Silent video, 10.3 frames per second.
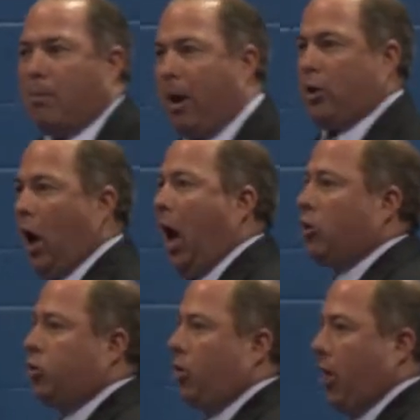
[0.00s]

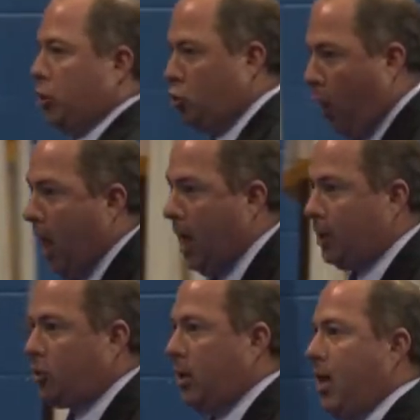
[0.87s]
because of the
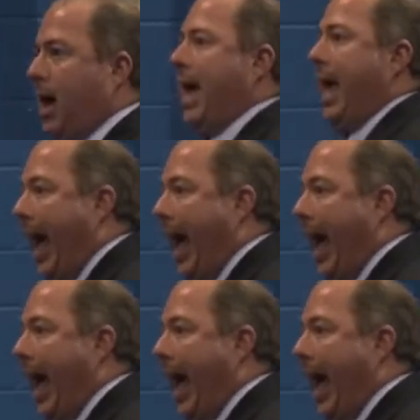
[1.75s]
drugs and the